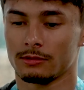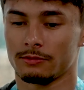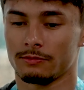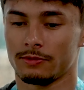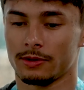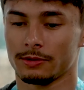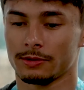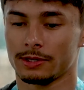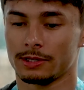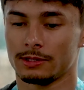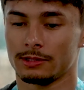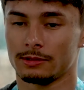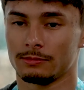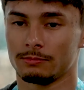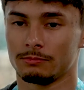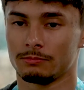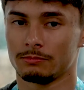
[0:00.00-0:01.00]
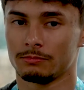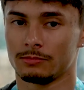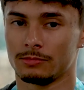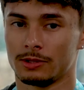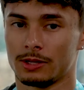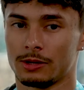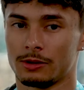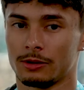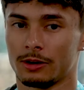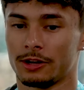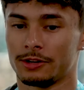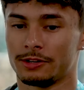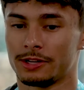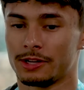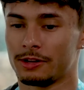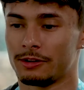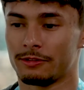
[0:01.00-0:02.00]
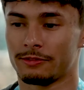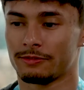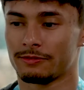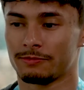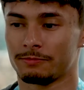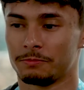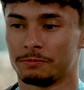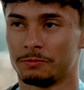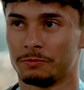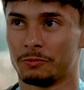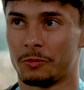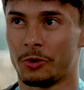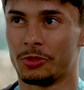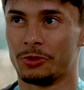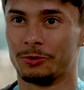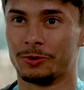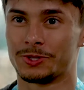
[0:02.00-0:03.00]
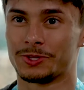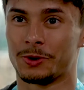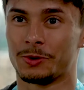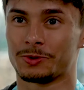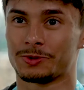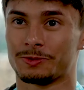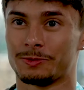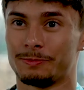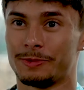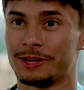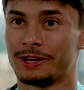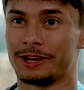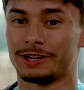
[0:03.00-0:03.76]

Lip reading: very little idea of what the results would be.